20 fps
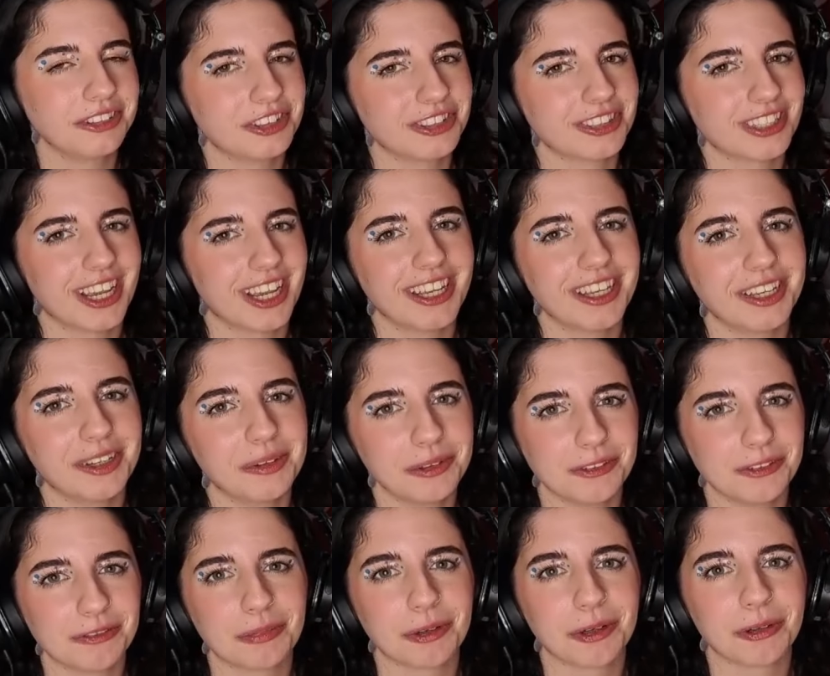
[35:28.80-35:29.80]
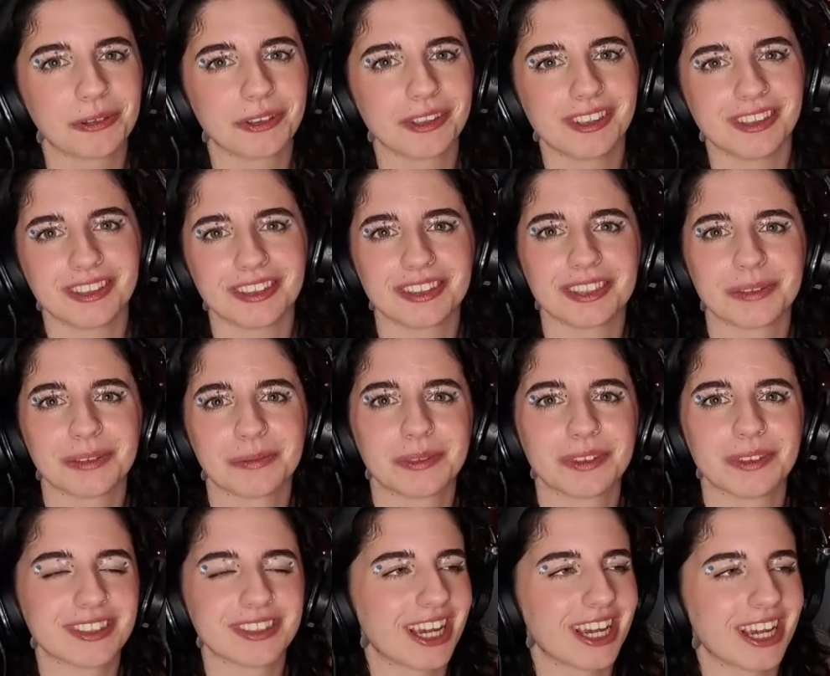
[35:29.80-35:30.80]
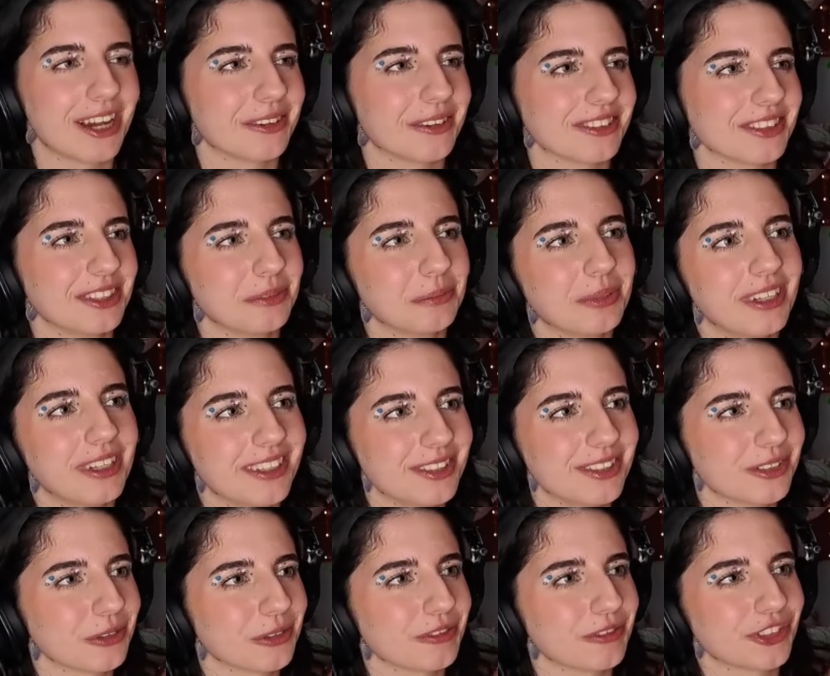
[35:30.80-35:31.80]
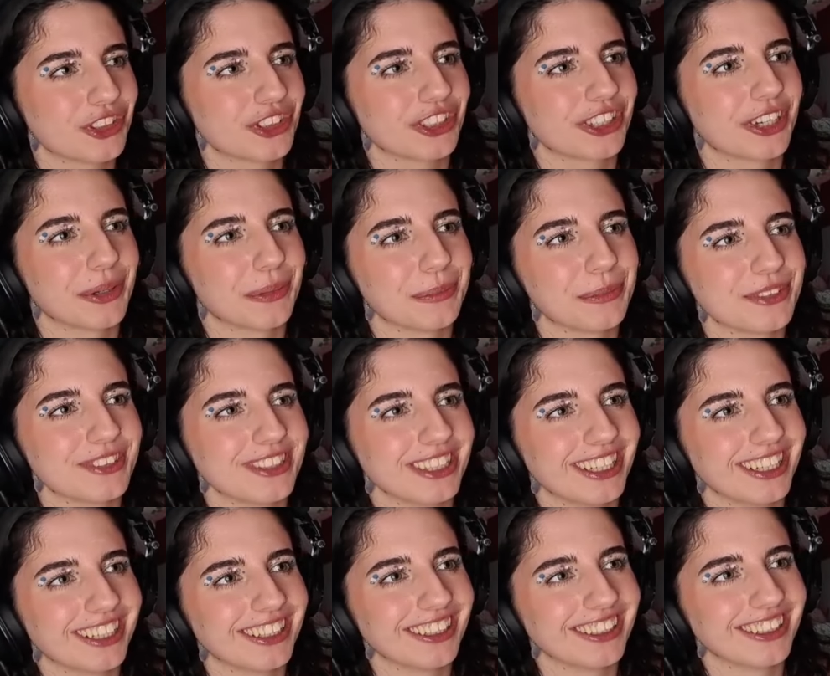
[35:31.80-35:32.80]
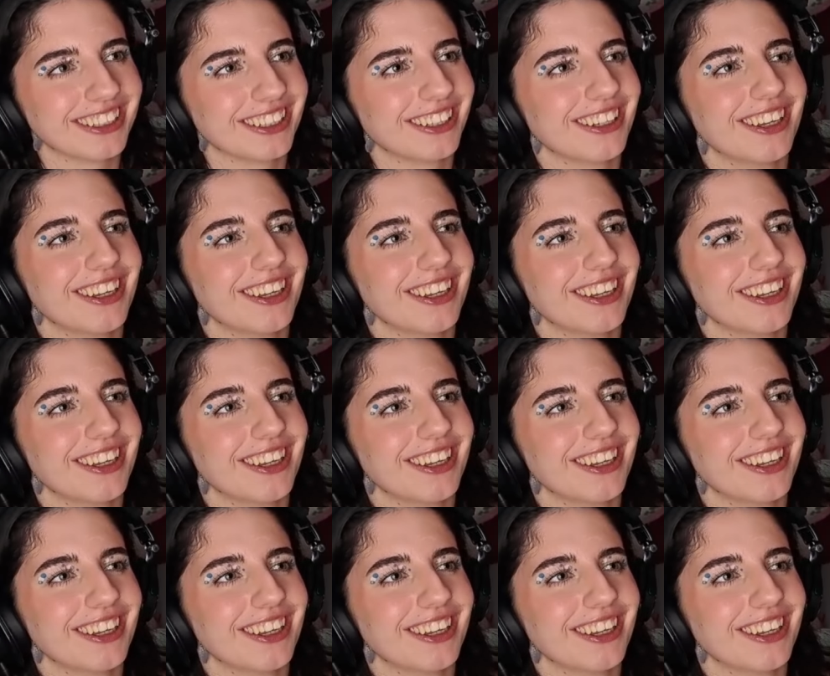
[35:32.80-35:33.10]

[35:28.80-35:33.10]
you just hate it when you've broke into someone's house and a police officer comes in